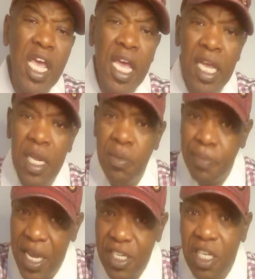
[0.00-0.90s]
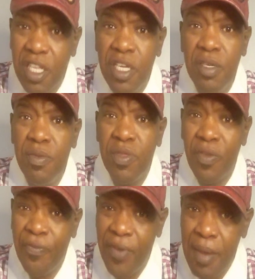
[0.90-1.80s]
And basically,
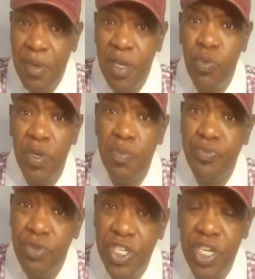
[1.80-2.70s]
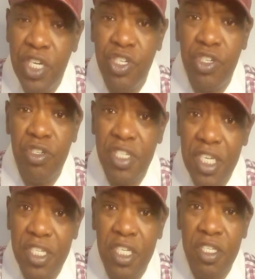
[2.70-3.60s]
the family would appreciate your
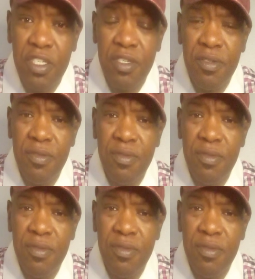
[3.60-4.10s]
assistance.